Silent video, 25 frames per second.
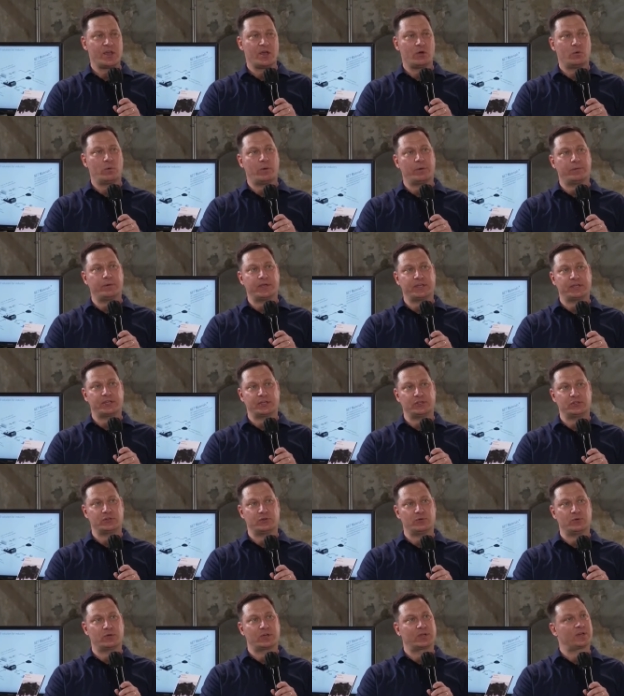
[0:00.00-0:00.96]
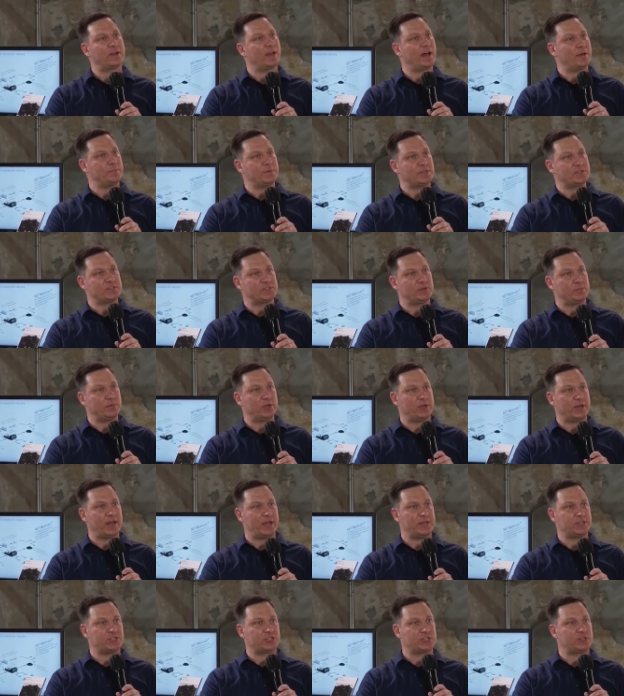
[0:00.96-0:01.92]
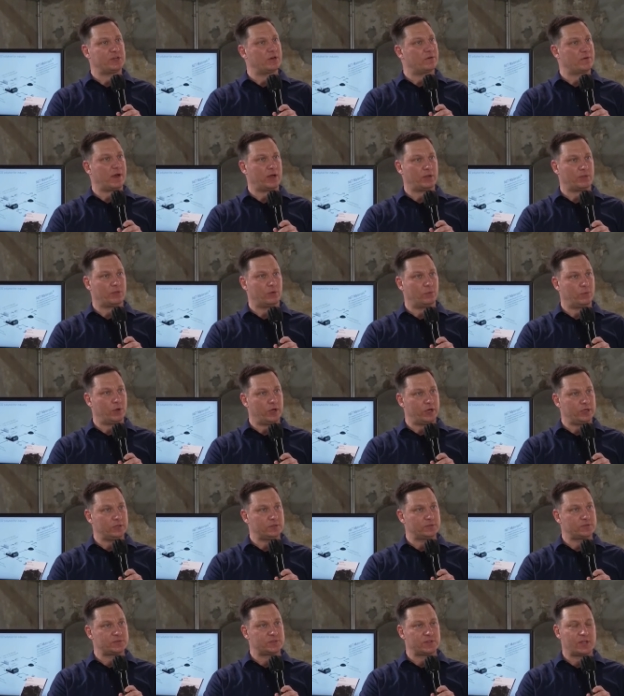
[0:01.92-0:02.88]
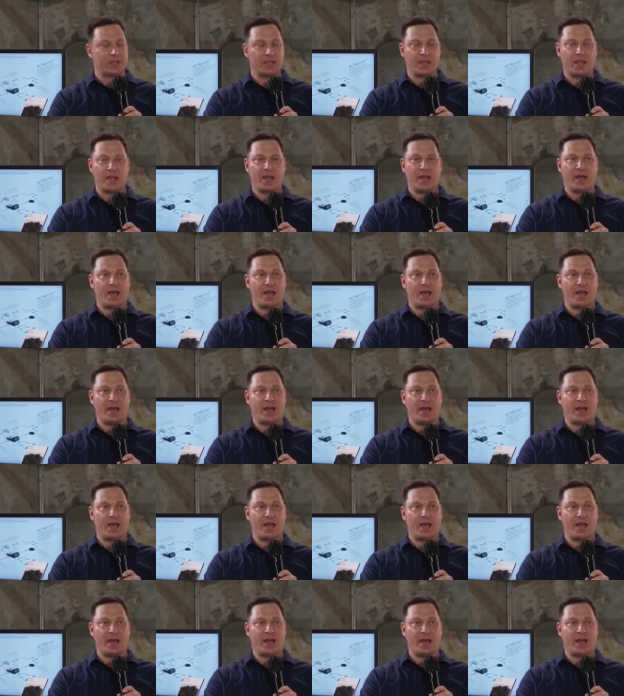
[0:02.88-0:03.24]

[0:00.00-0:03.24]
where we can do climate simulation around the world. Mm-hmm.